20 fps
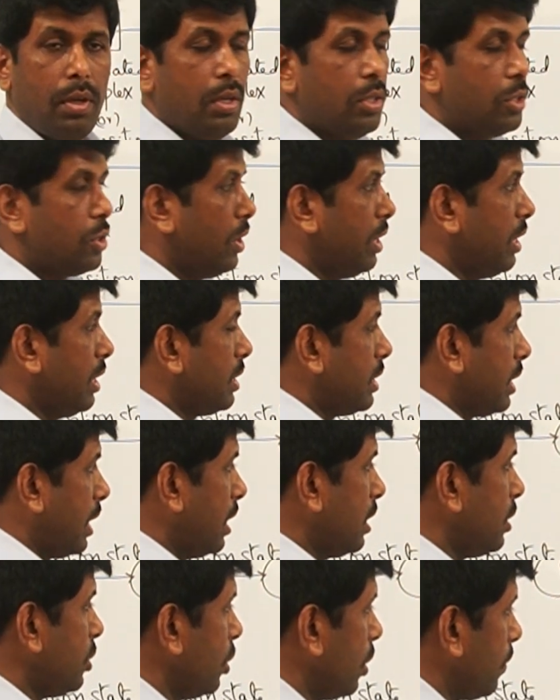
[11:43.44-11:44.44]
So in this
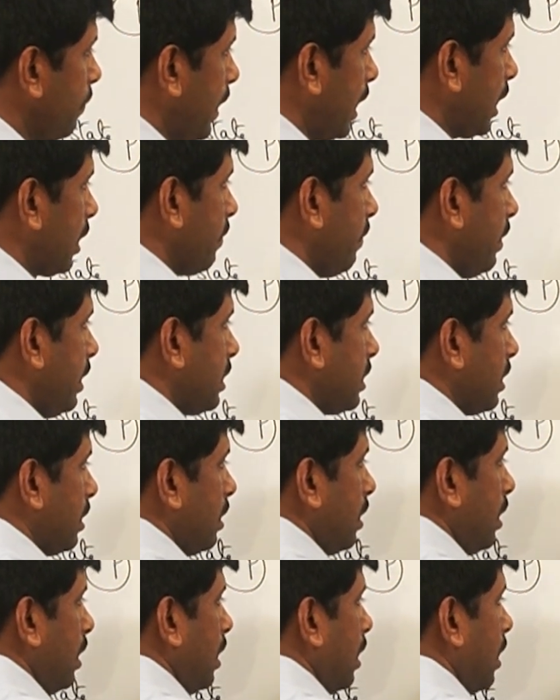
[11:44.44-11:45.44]
energy of
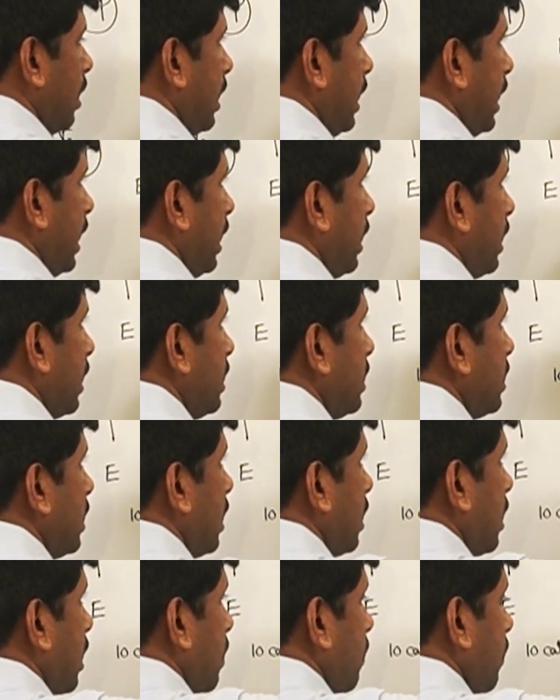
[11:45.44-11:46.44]
activation, reactants
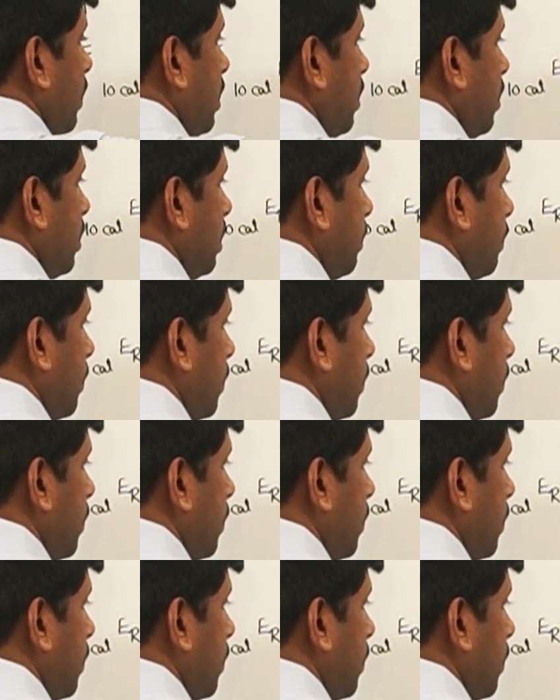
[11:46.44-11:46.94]
are converted into the